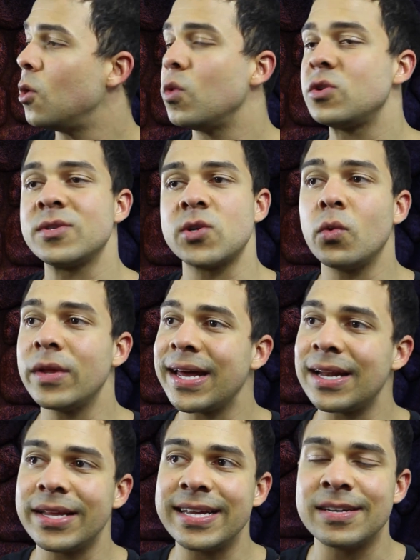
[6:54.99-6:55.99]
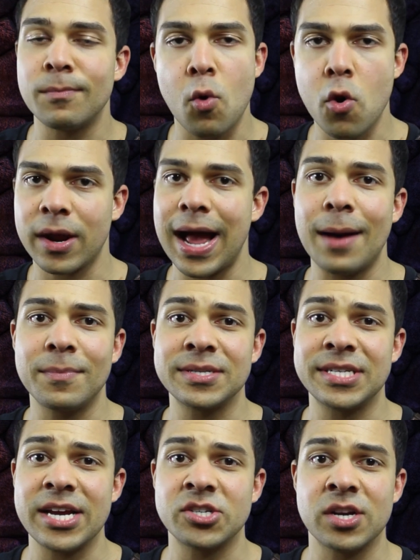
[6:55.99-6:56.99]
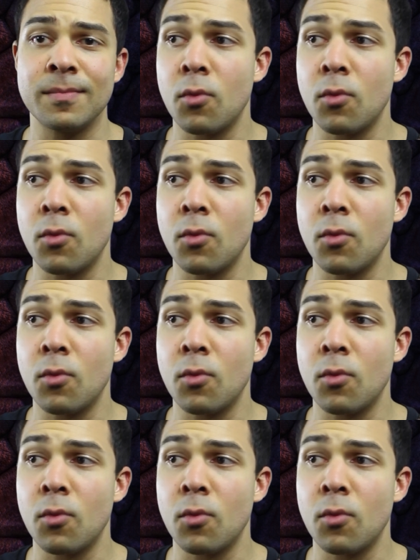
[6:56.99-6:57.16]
which was only going to lead to more compensation and